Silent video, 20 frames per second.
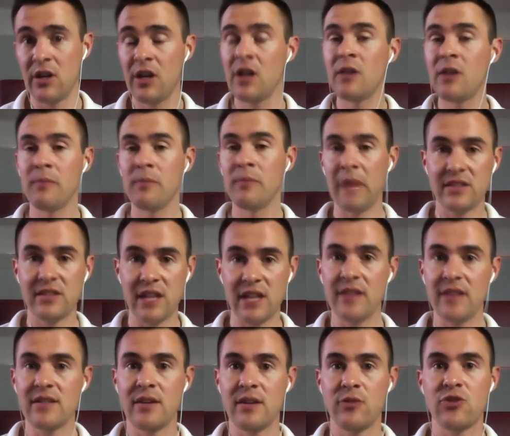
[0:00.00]
Makes sense.
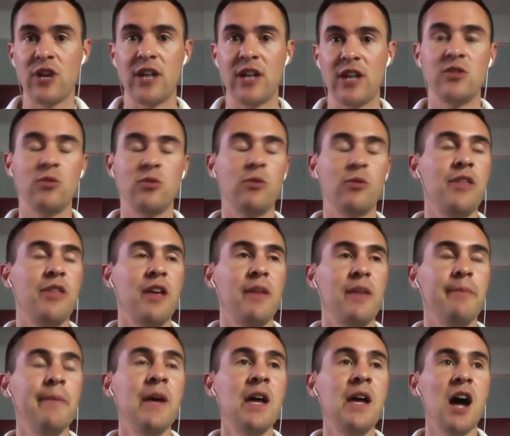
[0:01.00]
I would try to do it with him.
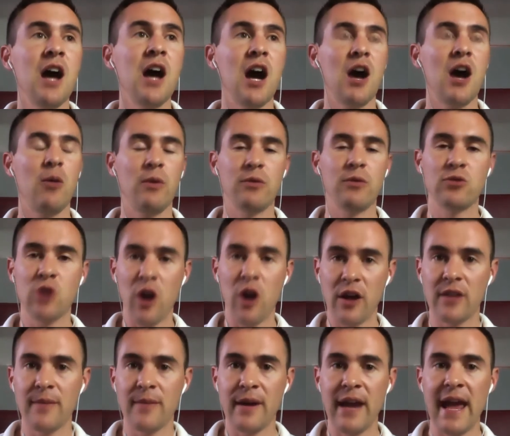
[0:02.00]
We were talking
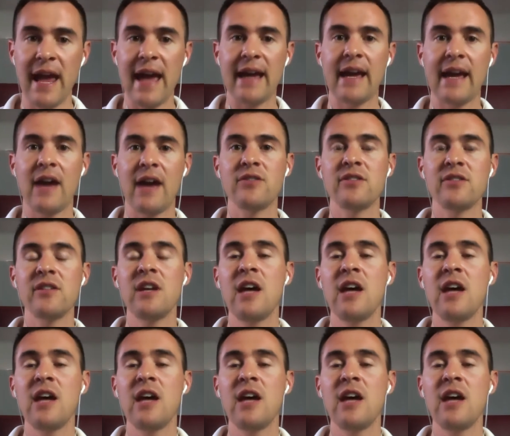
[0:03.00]
about Hangouts.